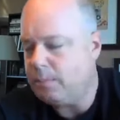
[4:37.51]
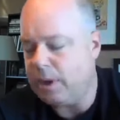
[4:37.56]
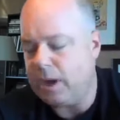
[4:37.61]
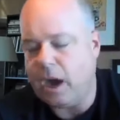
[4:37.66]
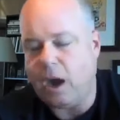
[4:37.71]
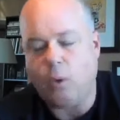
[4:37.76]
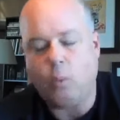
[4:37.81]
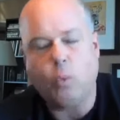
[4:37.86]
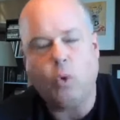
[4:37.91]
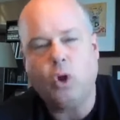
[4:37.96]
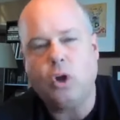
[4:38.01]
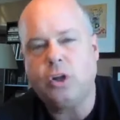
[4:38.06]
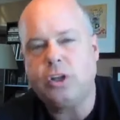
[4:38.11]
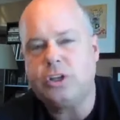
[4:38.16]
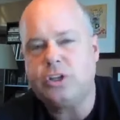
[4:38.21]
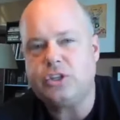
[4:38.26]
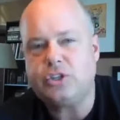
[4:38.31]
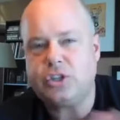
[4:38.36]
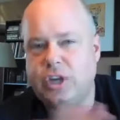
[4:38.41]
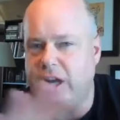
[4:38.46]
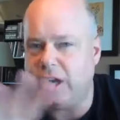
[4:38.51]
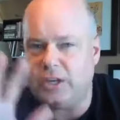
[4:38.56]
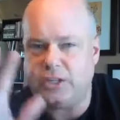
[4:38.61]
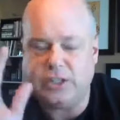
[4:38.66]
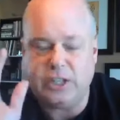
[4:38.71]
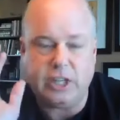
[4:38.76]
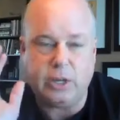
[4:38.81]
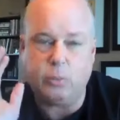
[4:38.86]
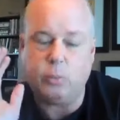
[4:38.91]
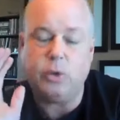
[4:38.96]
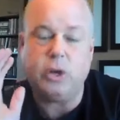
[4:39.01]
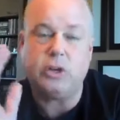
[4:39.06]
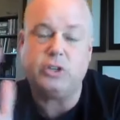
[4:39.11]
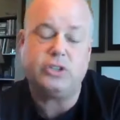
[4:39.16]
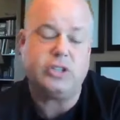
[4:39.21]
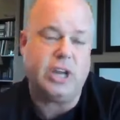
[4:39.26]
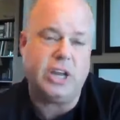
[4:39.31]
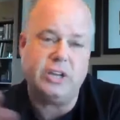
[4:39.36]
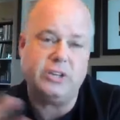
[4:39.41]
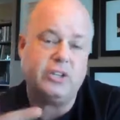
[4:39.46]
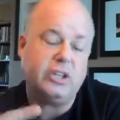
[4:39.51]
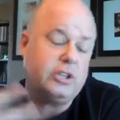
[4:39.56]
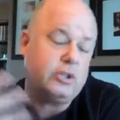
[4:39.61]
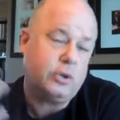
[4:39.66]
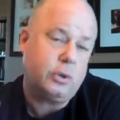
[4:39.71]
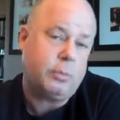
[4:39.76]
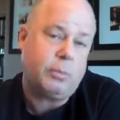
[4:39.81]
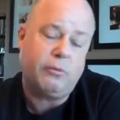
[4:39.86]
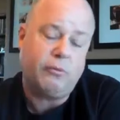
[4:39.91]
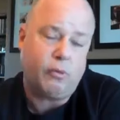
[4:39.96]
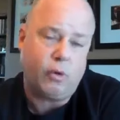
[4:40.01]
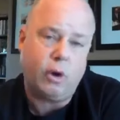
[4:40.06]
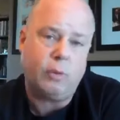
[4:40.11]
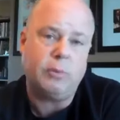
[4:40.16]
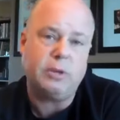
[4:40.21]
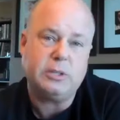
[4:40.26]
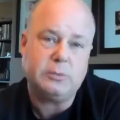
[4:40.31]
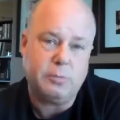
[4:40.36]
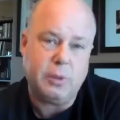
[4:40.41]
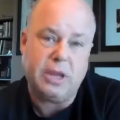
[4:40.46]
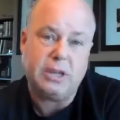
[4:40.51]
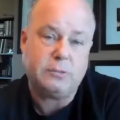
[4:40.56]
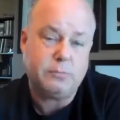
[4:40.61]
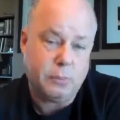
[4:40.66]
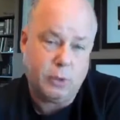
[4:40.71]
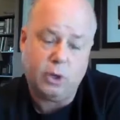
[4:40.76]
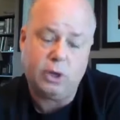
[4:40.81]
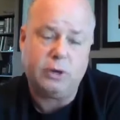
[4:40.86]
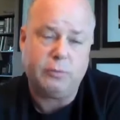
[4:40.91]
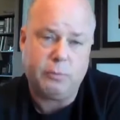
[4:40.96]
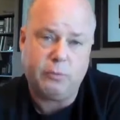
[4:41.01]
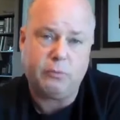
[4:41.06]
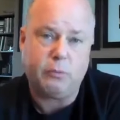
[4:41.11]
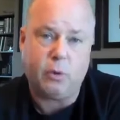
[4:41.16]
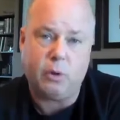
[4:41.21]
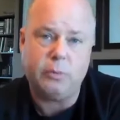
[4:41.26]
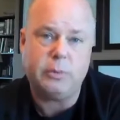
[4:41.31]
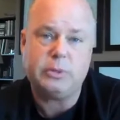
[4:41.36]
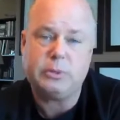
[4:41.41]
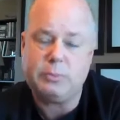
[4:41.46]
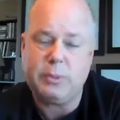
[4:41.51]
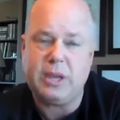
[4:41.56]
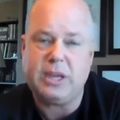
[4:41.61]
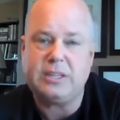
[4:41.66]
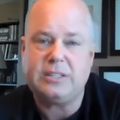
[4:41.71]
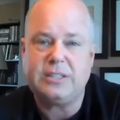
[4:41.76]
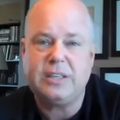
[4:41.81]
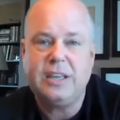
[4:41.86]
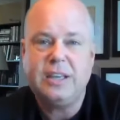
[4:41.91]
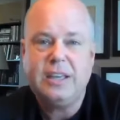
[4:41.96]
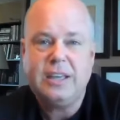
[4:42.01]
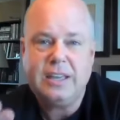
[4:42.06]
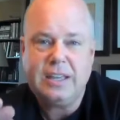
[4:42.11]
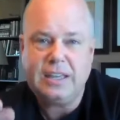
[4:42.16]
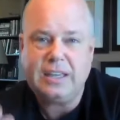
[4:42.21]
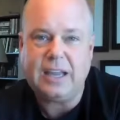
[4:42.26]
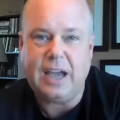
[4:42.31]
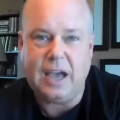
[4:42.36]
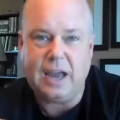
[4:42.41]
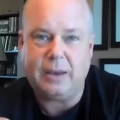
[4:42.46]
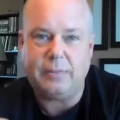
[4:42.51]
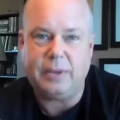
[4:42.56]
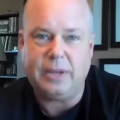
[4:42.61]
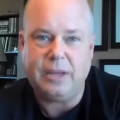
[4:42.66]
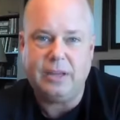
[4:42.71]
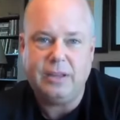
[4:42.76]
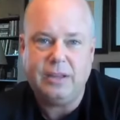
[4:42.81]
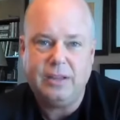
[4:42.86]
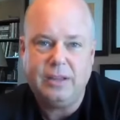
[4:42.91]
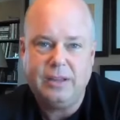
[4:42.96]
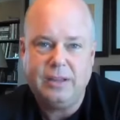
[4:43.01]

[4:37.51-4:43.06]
but our world is changing and we are changing to a performance-based, purely performance-based economy.